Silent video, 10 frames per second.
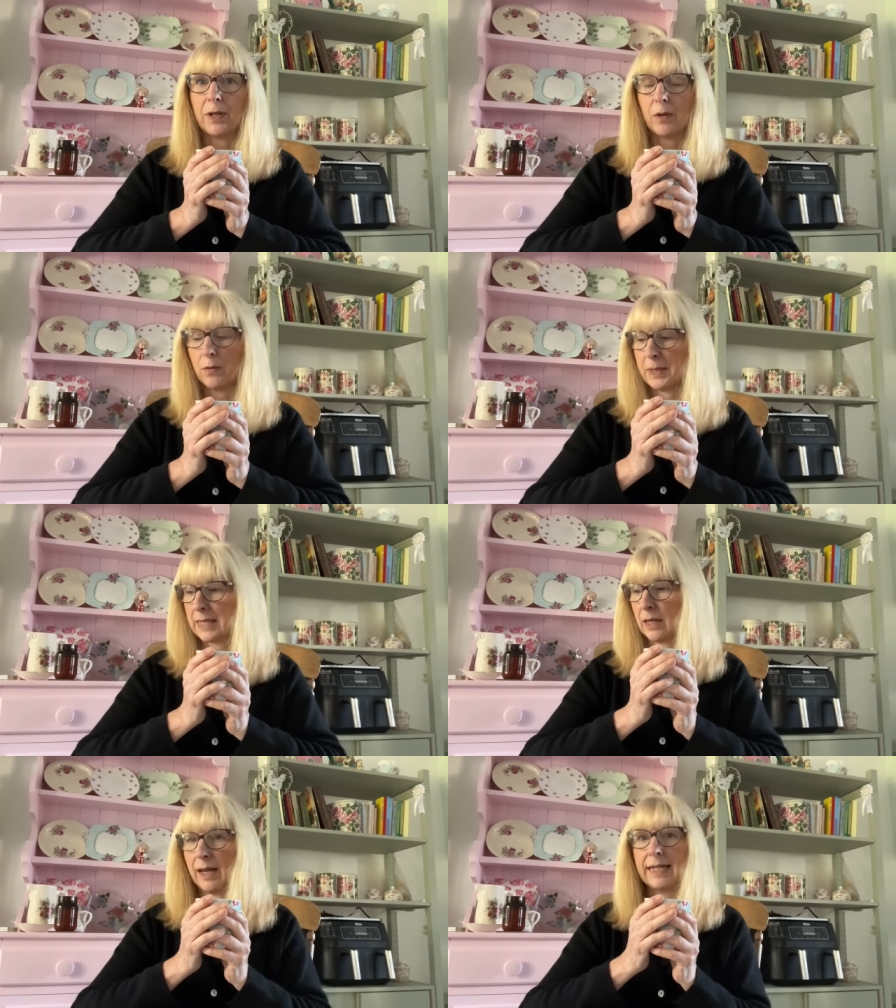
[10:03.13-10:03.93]
You don't want to be
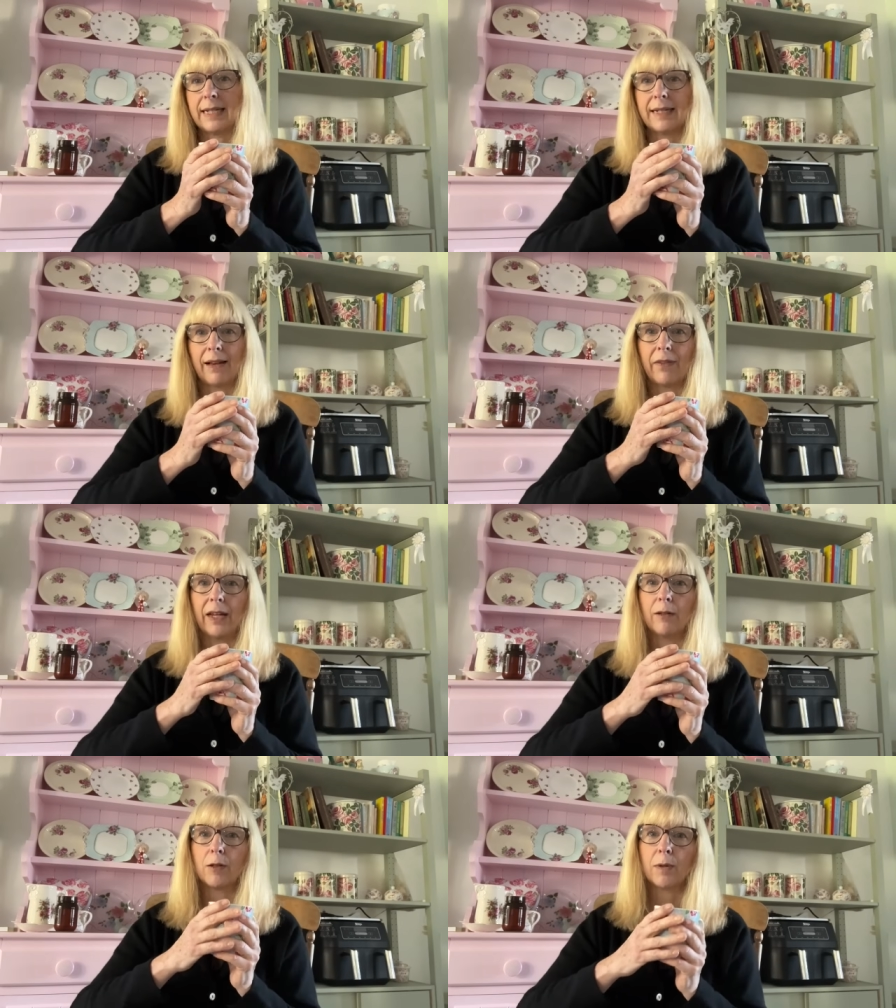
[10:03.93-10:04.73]
sliding down the
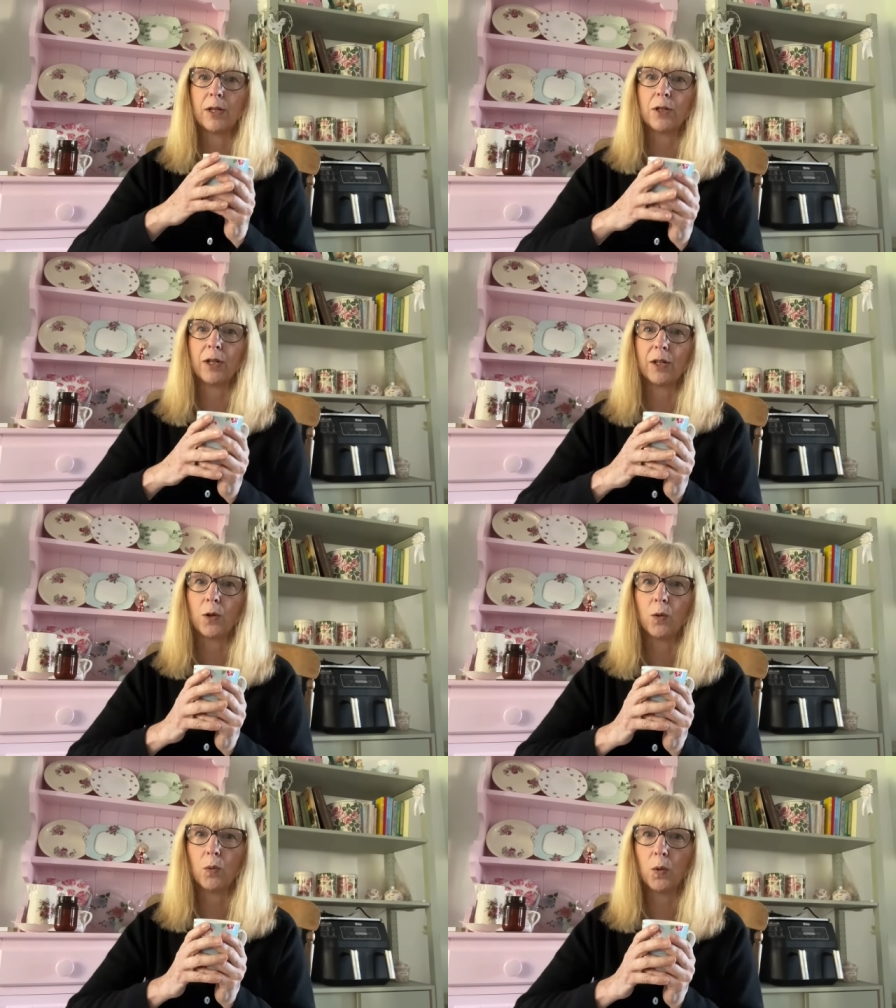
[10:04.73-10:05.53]
hills when you're doing your
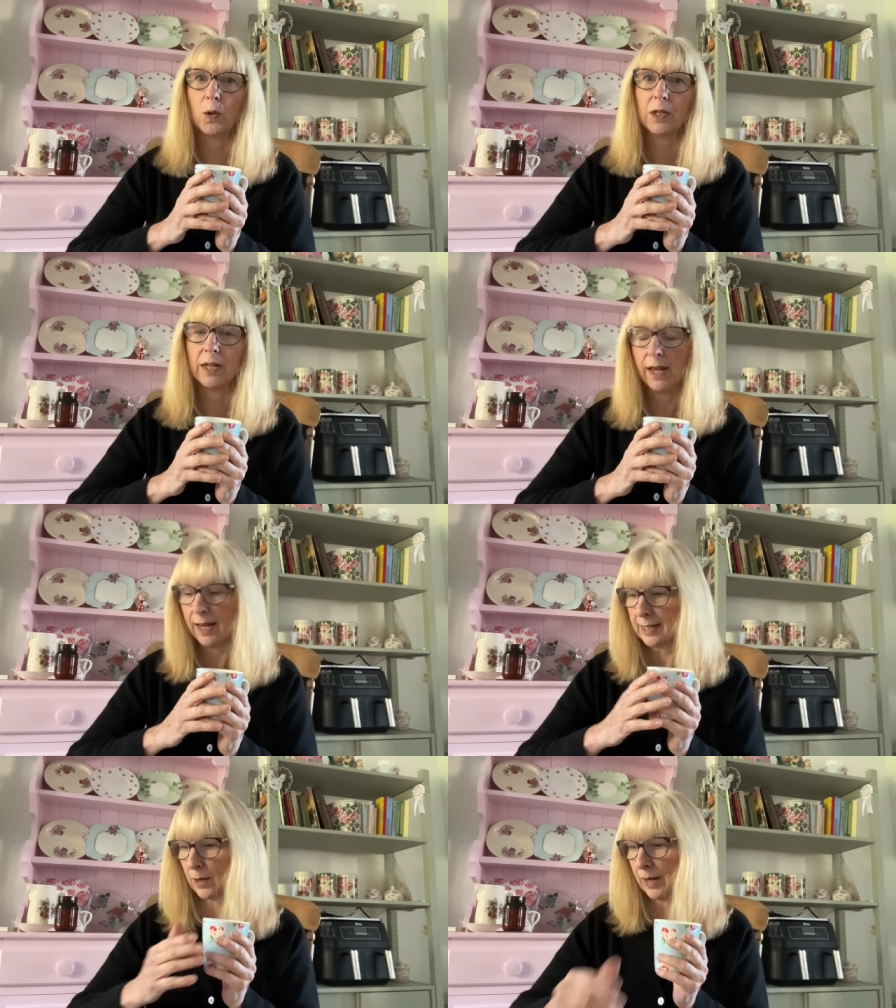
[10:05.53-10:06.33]
dog walks.
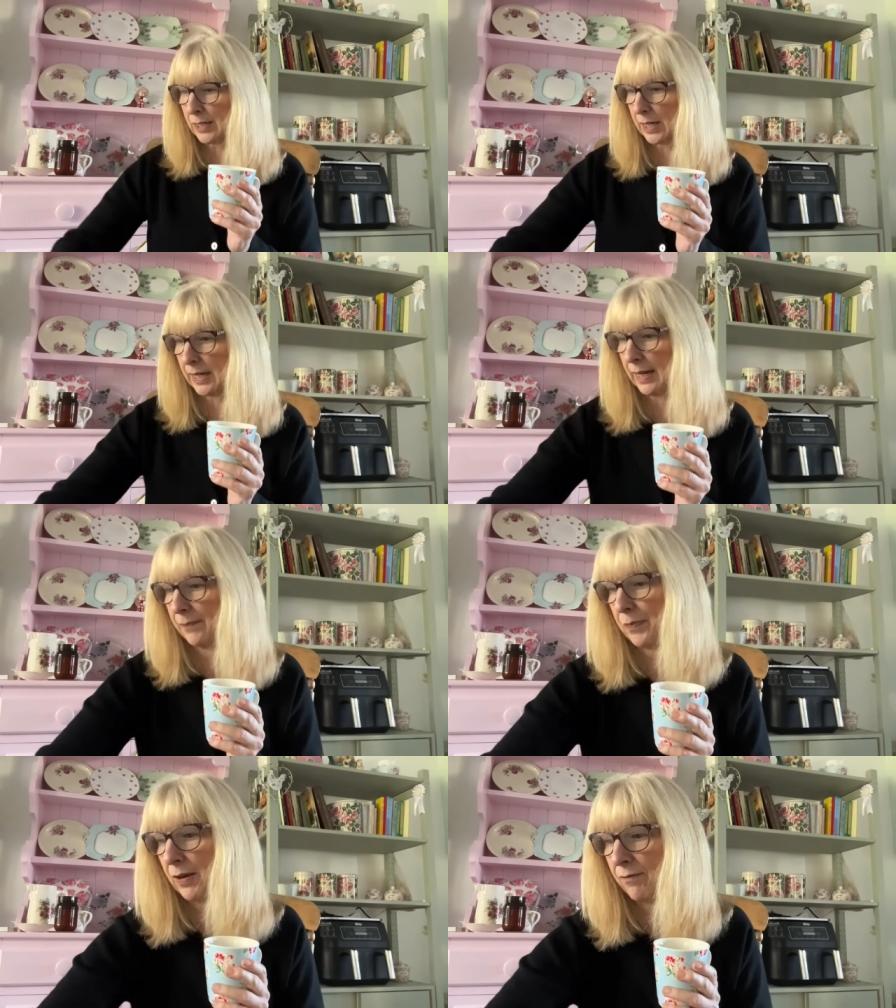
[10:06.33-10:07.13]
So I actually
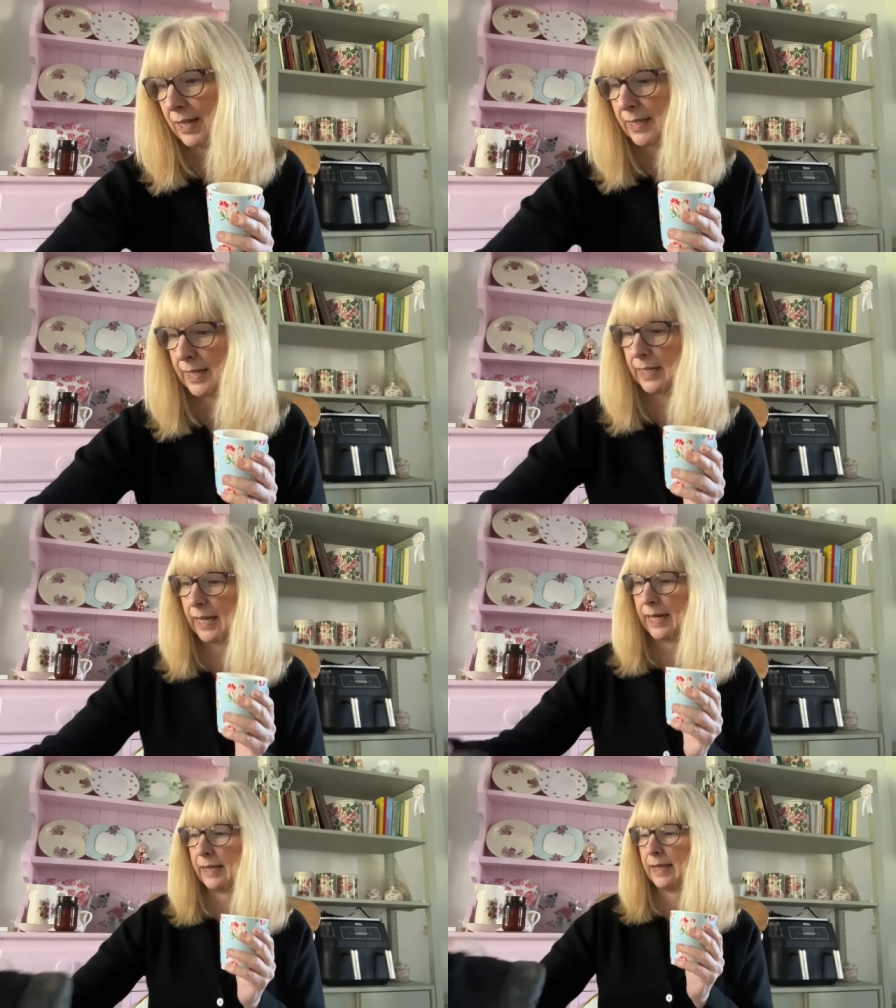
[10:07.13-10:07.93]
invested
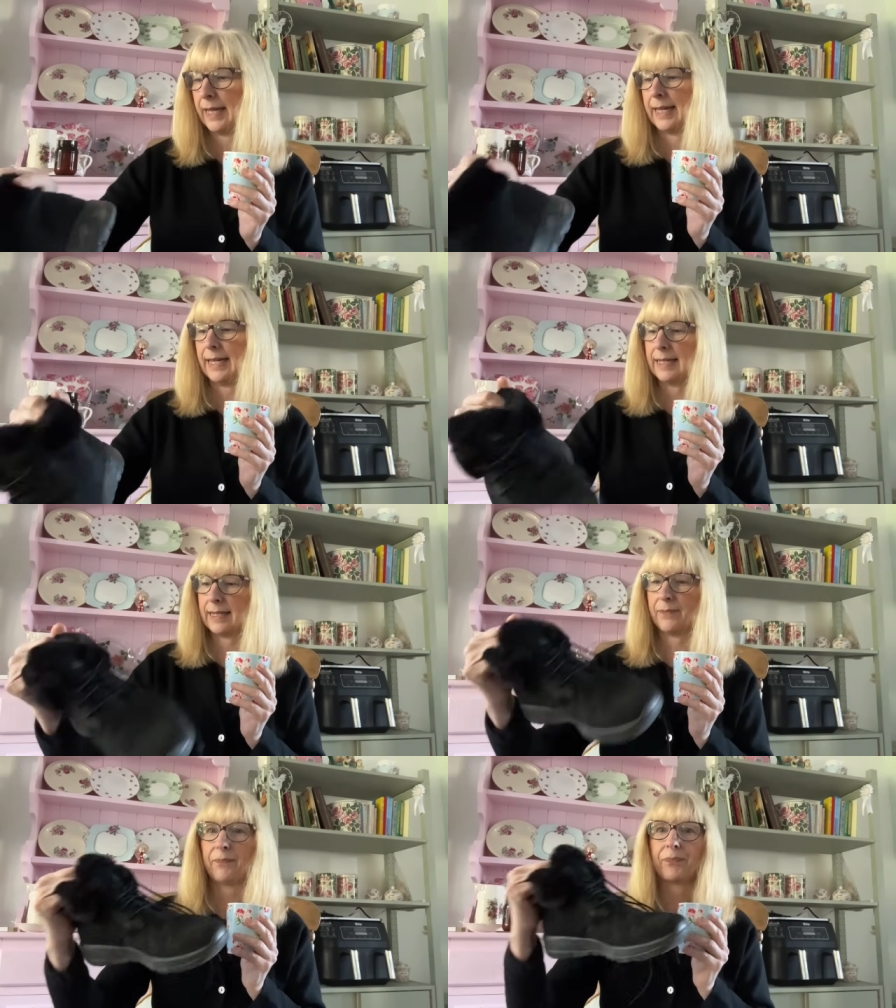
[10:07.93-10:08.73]
in
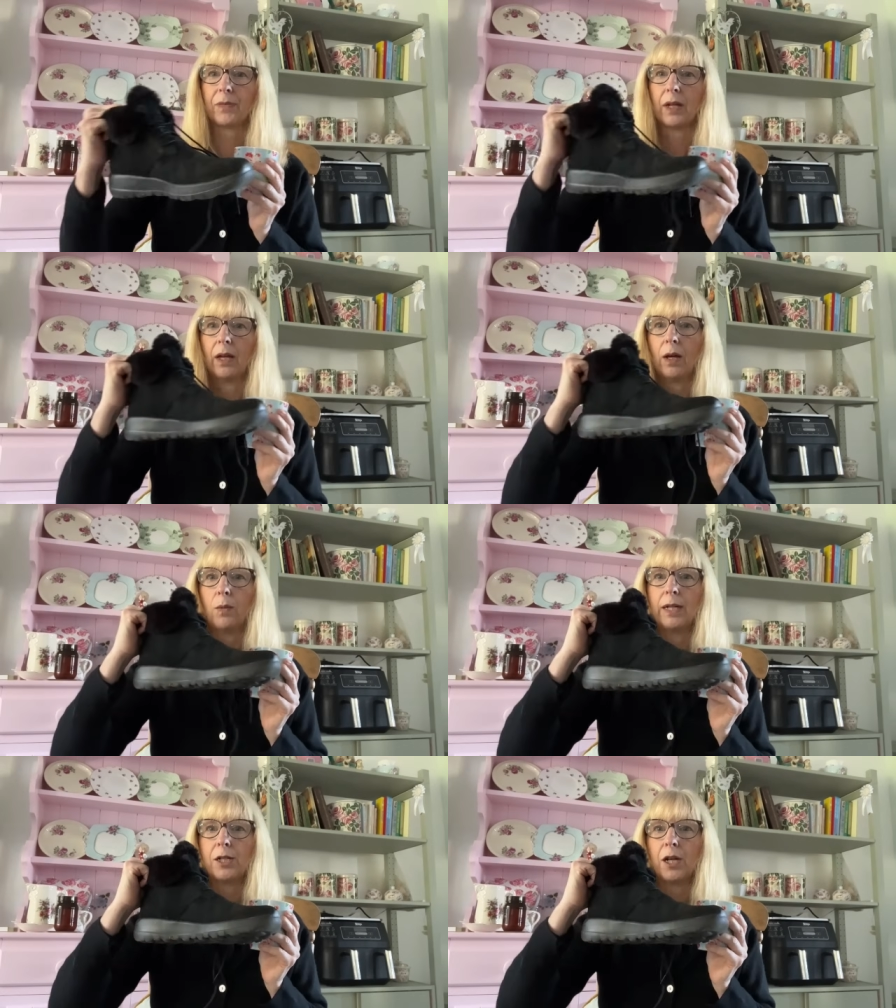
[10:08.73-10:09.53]
these,
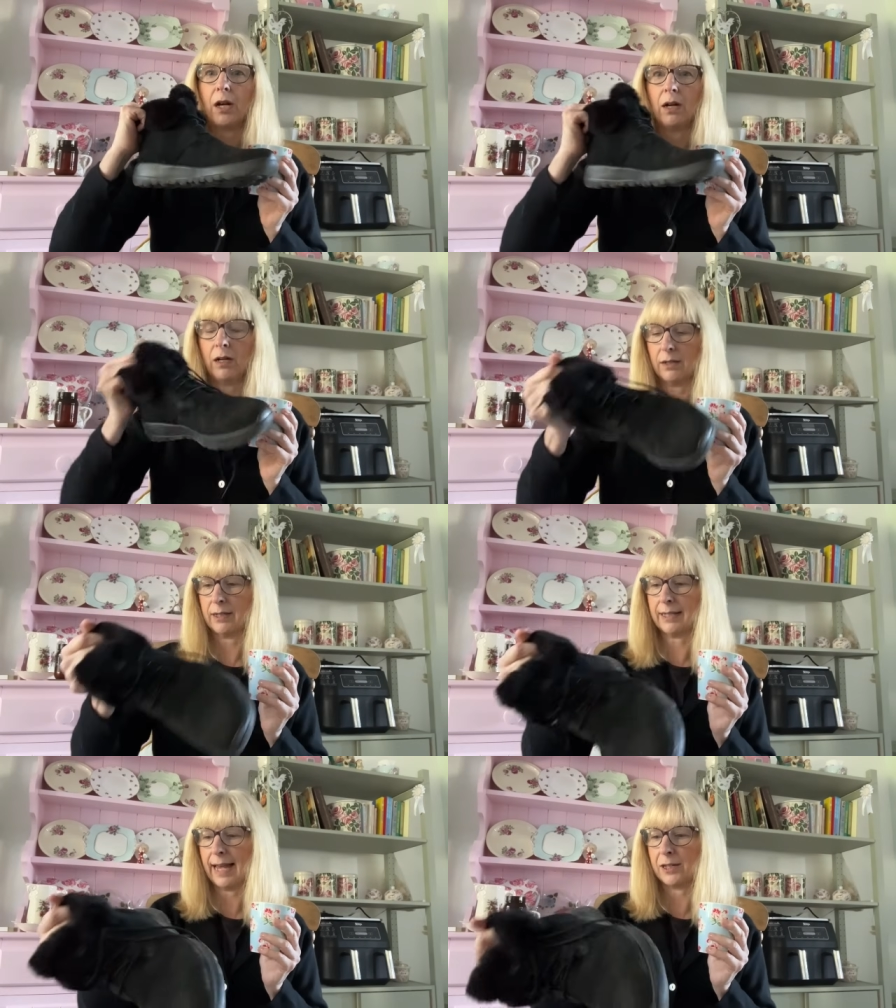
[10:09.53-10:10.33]
which are
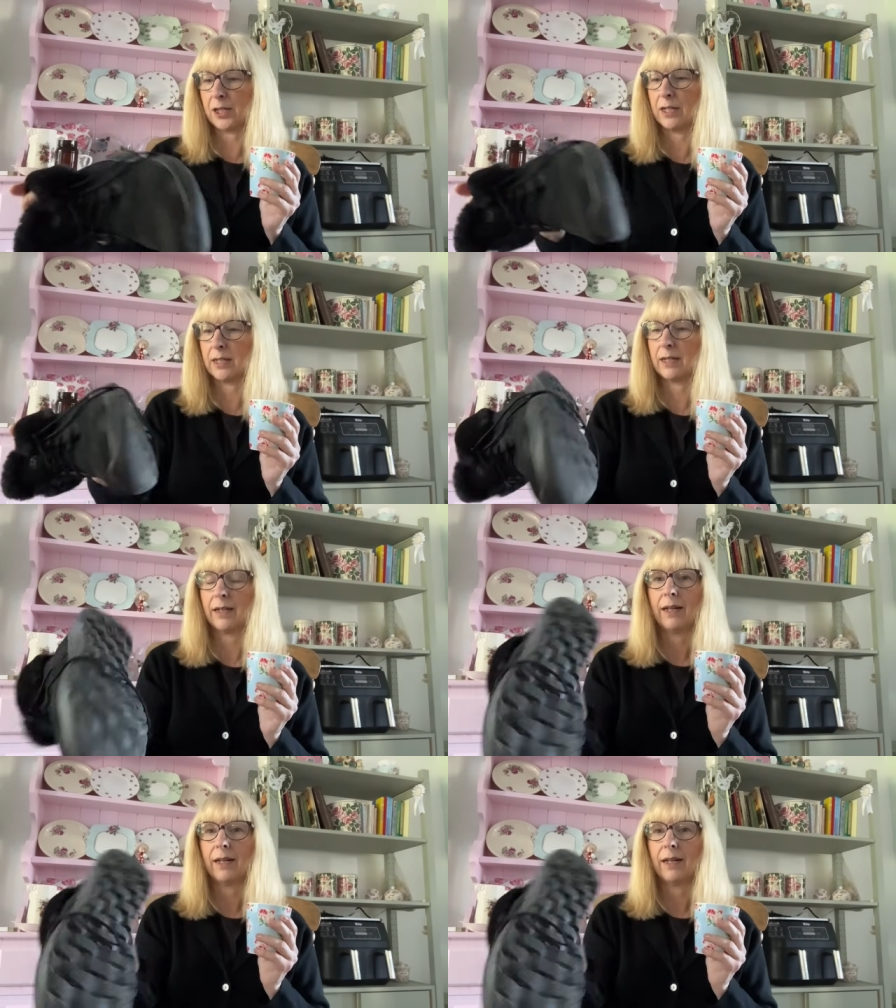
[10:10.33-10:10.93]
Skechers.